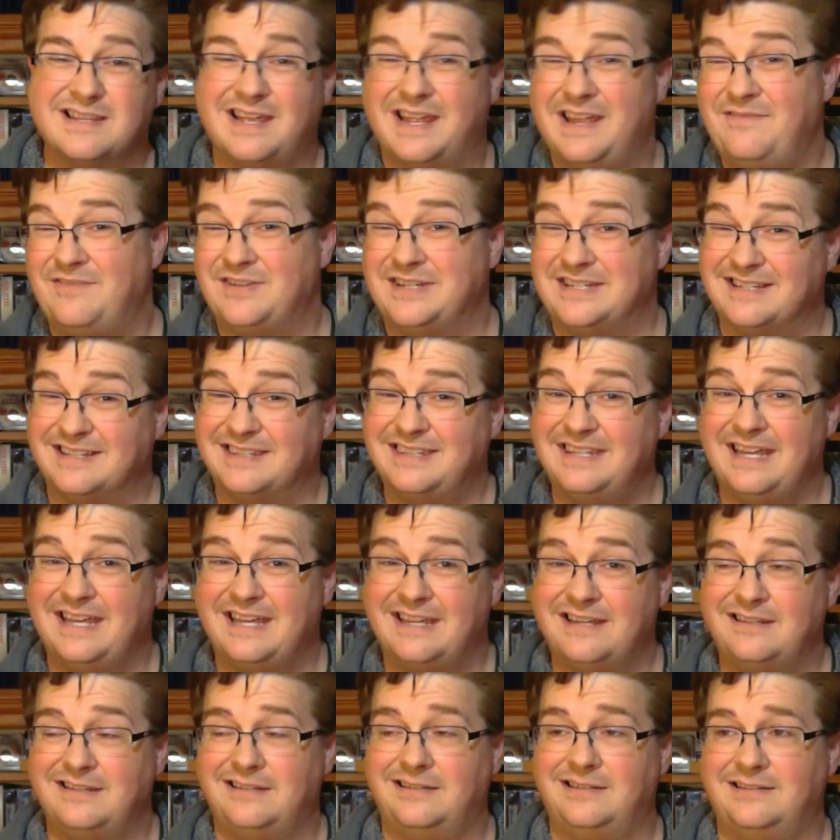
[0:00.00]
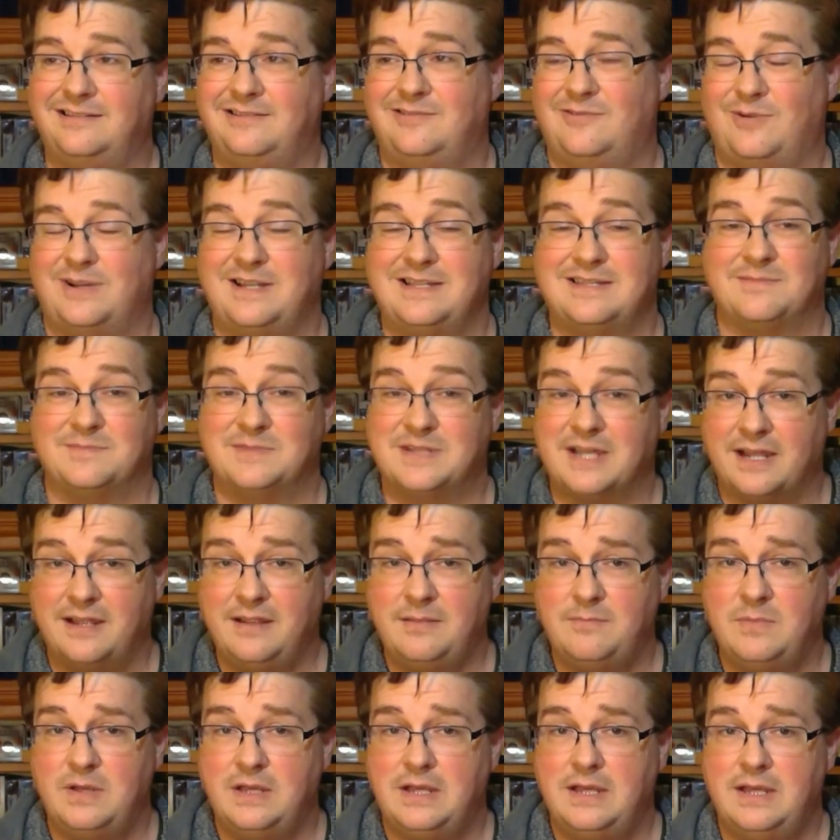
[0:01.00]
I haven't done that in quite some
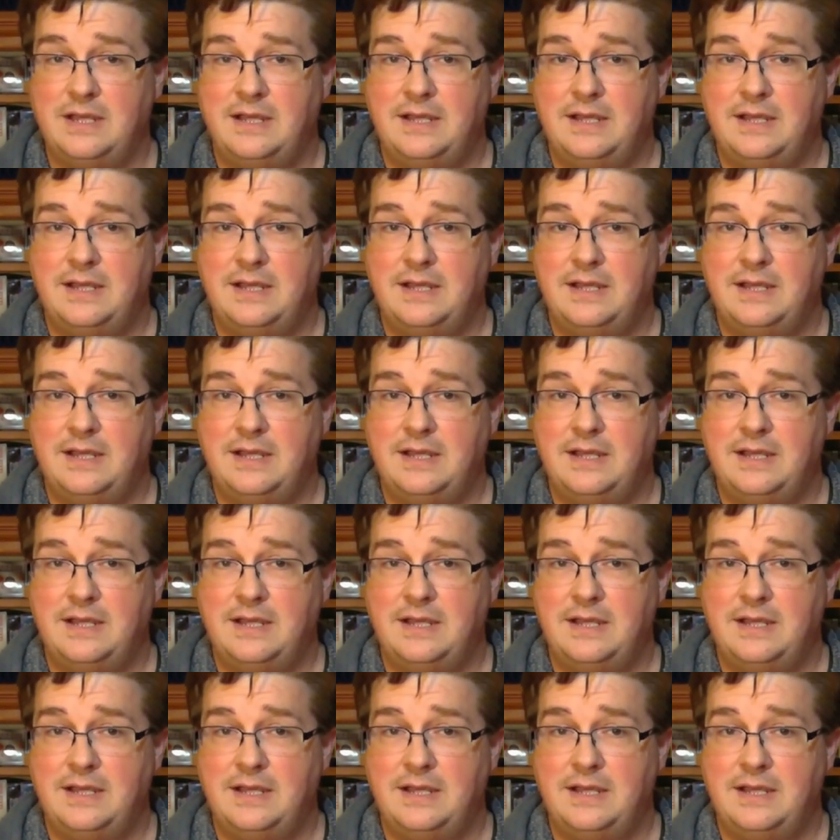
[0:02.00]
time.